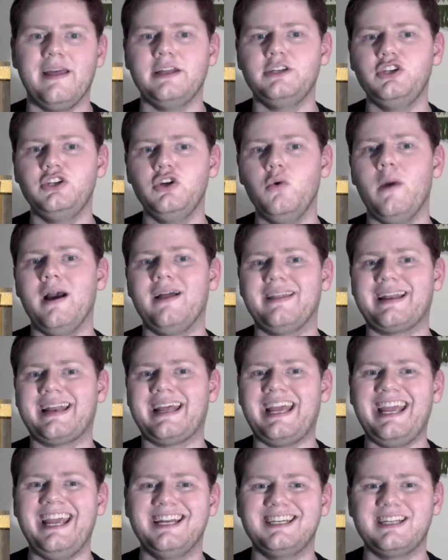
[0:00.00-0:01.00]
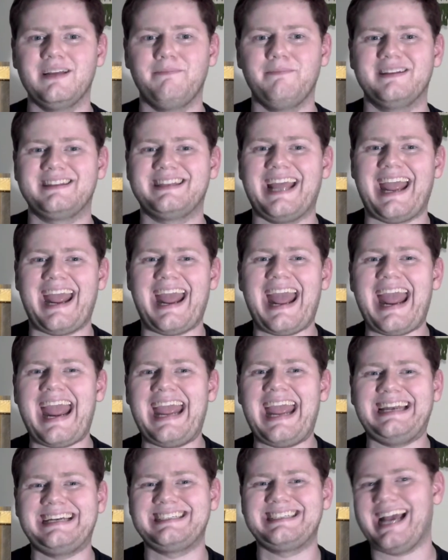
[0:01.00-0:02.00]
do well in heat, but they
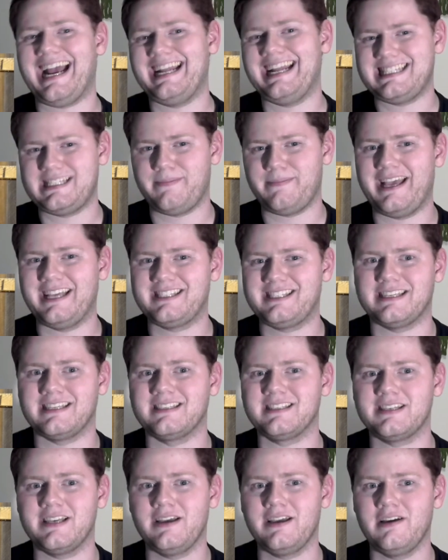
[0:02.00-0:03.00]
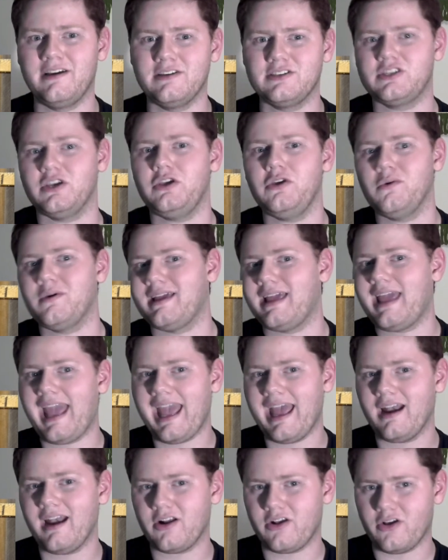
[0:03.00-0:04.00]
hate tight spaces. So you
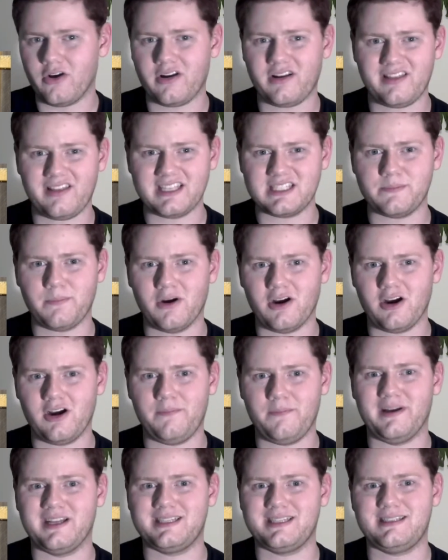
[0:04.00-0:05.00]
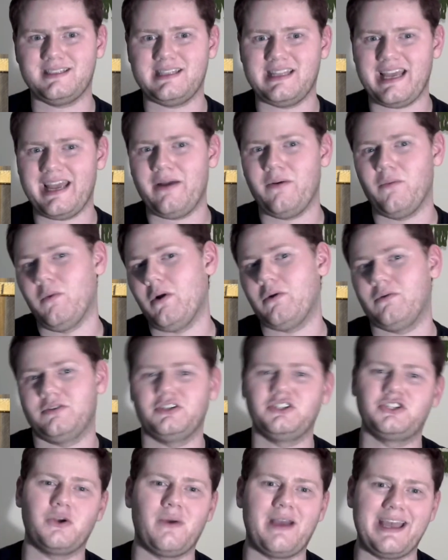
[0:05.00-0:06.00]
can cook this bird, but they won't
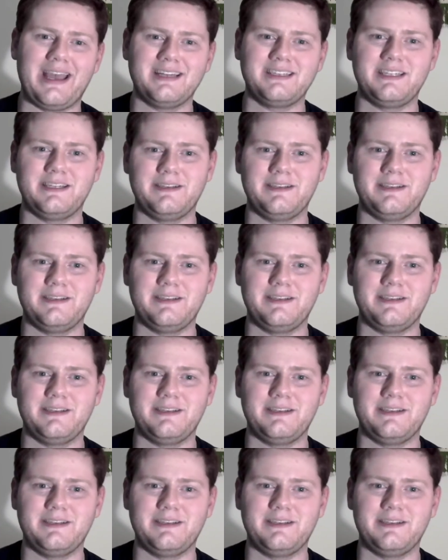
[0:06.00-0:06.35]
enjoy it.